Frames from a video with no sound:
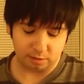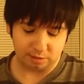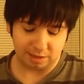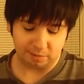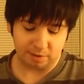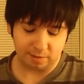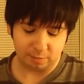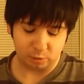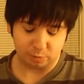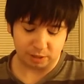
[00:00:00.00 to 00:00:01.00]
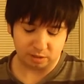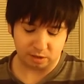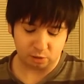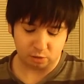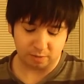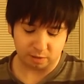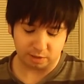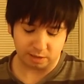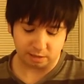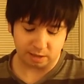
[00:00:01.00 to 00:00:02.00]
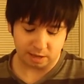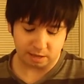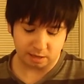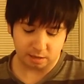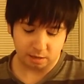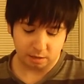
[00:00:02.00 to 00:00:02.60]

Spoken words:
7 of them was bisexual that leaned gay.